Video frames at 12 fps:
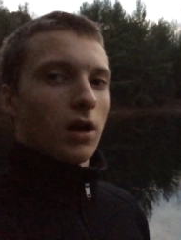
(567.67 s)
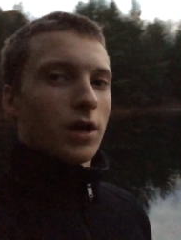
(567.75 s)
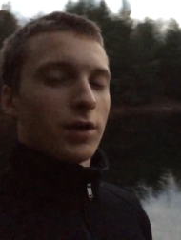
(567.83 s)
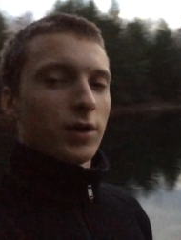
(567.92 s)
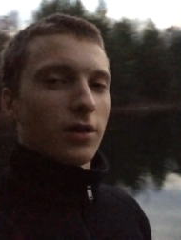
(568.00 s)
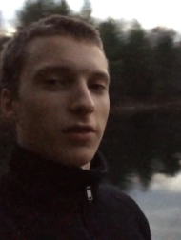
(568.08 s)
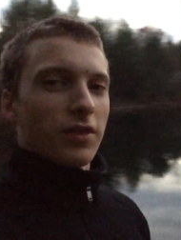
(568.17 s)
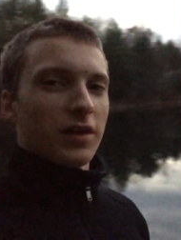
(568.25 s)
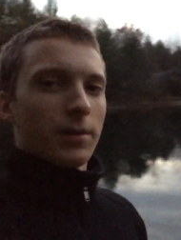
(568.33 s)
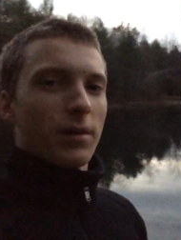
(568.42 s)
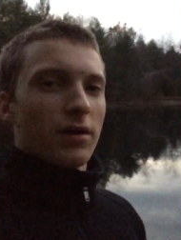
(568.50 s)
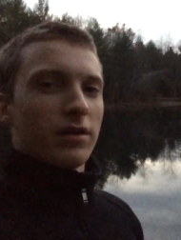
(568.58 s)
Are you going to
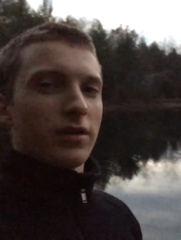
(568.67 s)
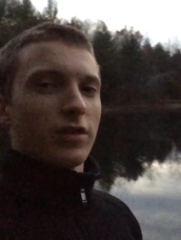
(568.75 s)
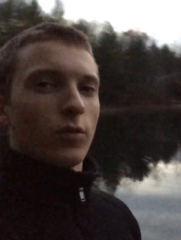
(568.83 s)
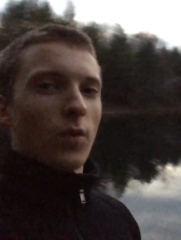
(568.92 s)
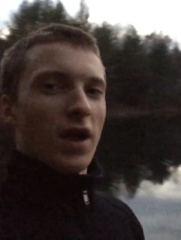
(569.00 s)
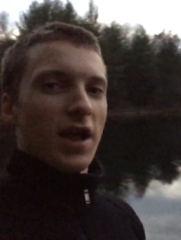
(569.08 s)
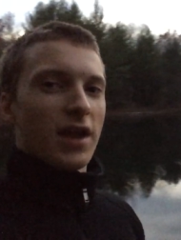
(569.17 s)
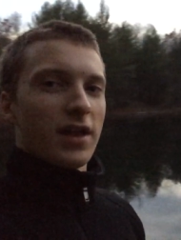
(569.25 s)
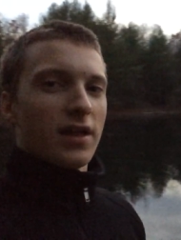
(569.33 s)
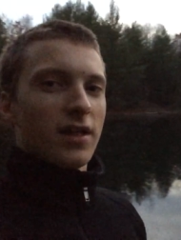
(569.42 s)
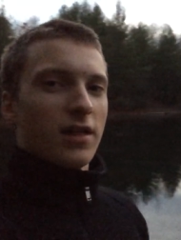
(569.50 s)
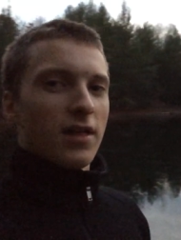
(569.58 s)
think about it in the way